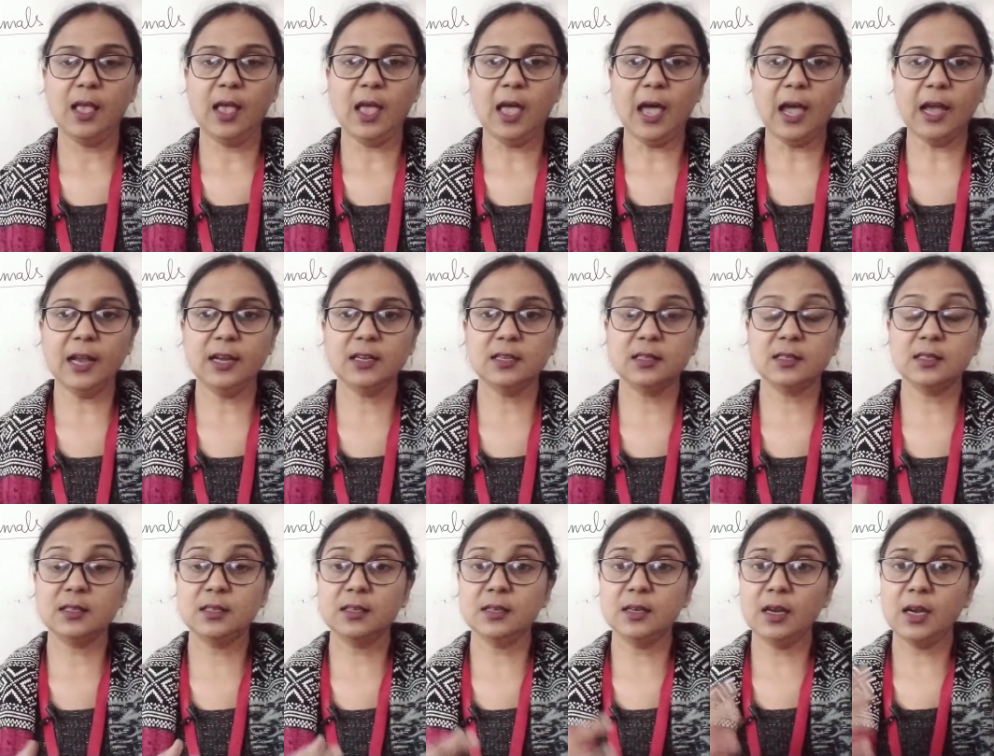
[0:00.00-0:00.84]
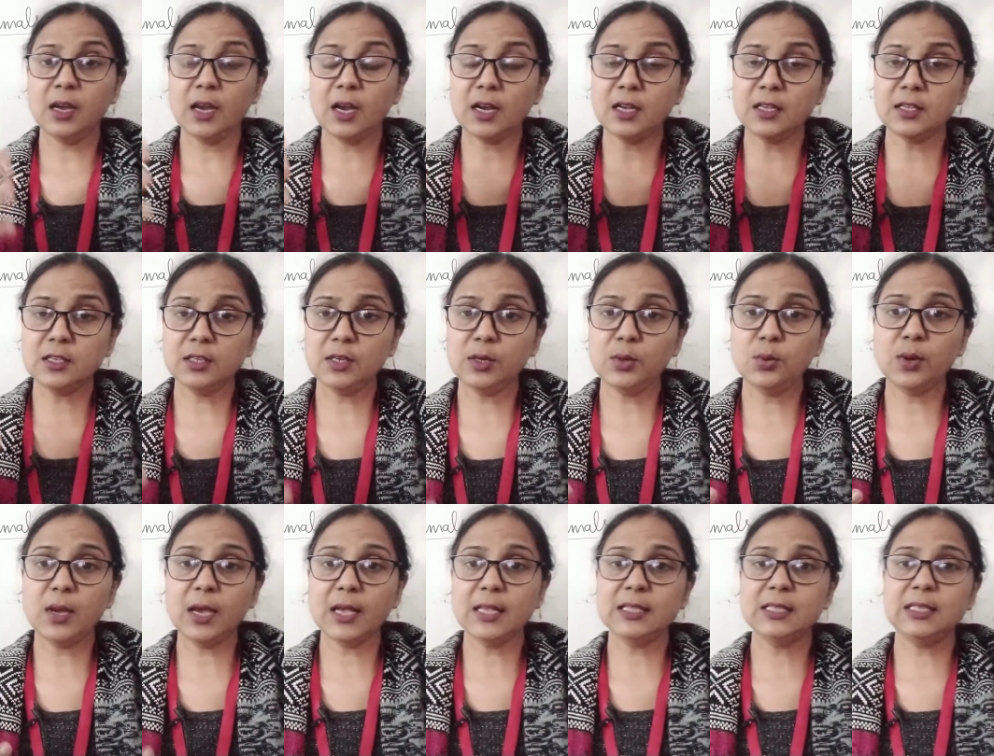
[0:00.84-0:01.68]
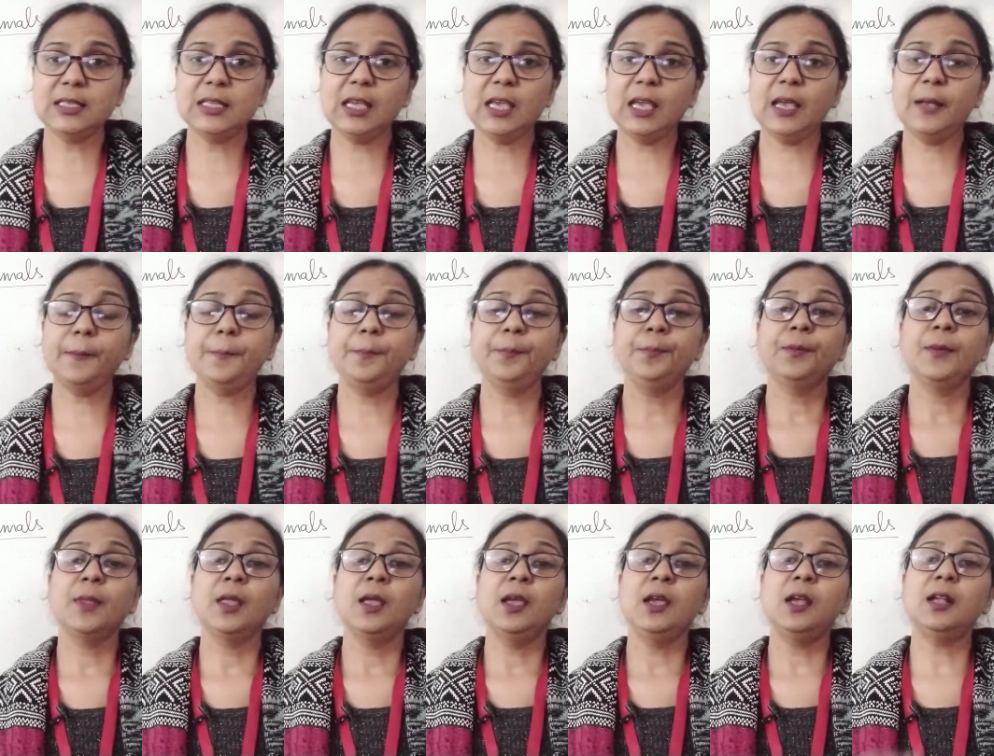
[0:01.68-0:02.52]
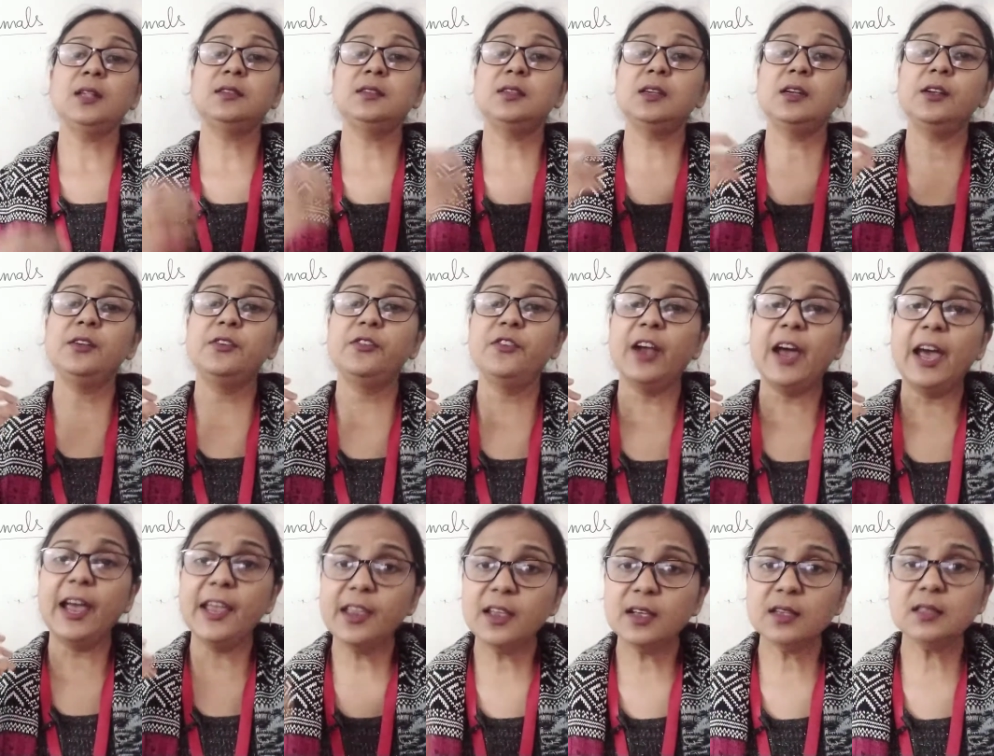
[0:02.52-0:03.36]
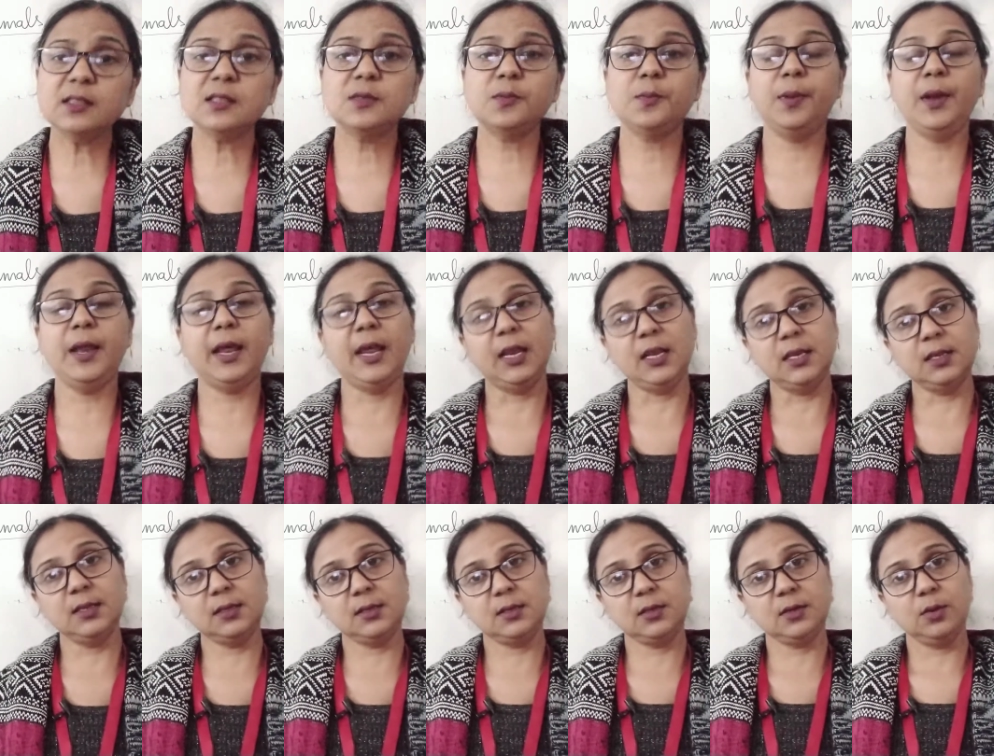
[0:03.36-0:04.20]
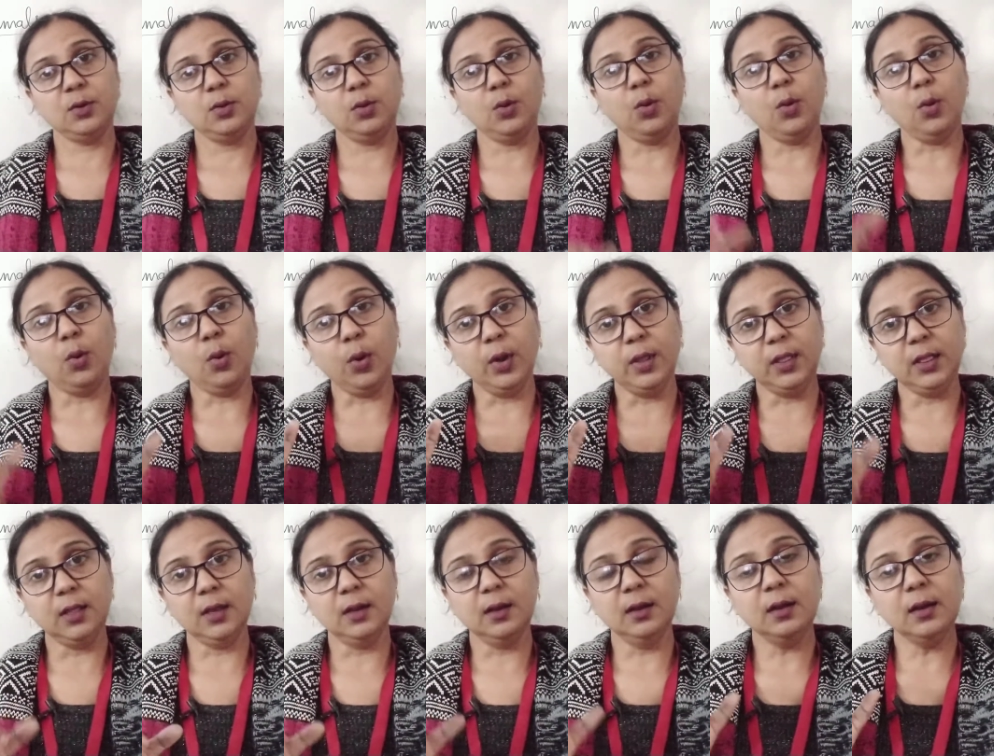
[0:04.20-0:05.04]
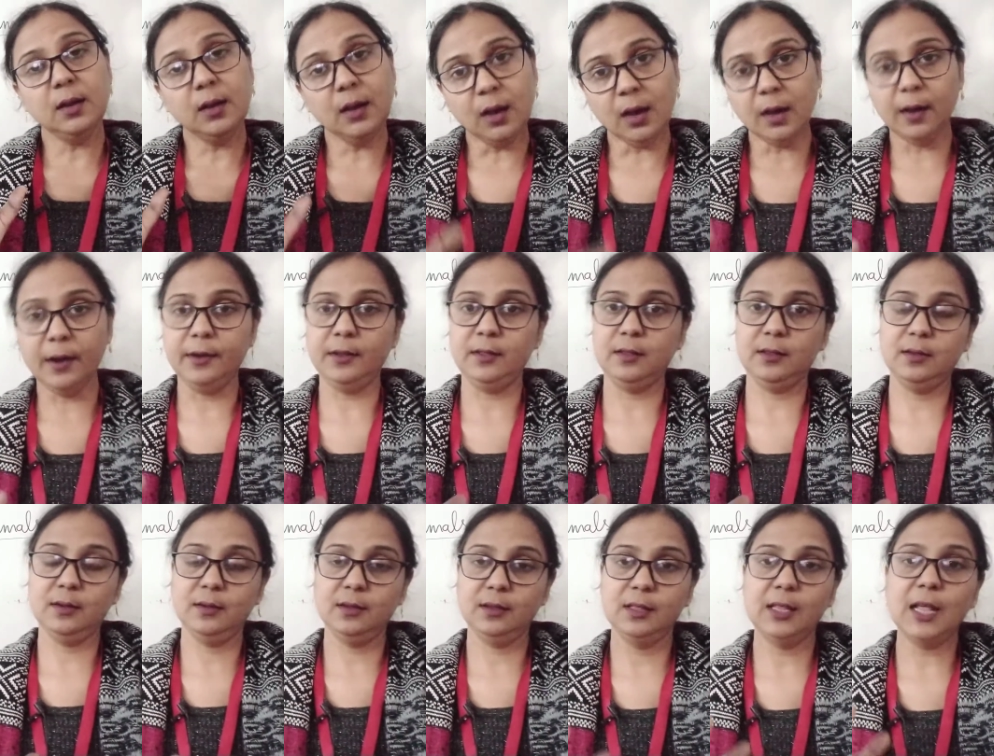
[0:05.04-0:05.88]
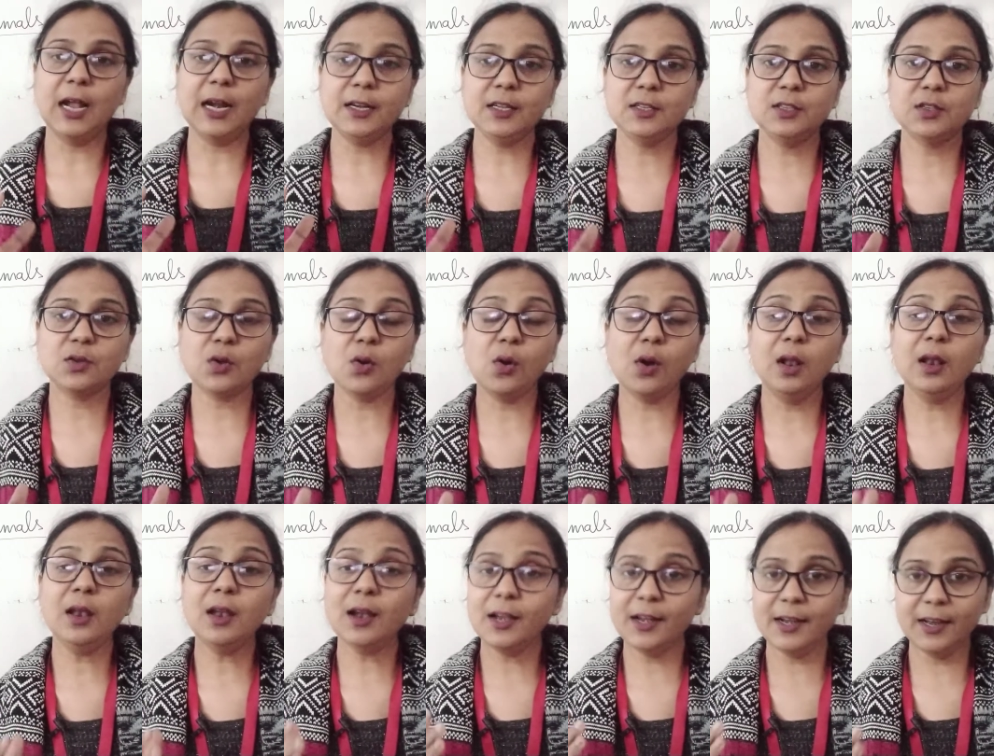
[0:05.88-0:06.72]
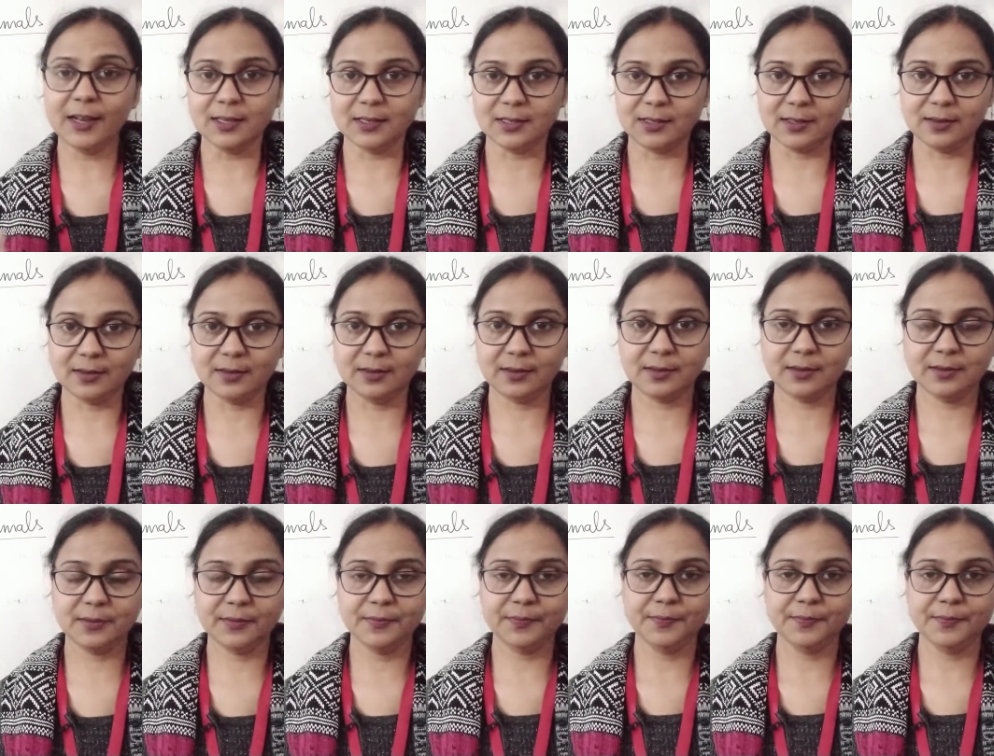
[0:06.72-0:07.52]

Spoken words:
and it's you can say it's a driest place on the earth, that is called desert.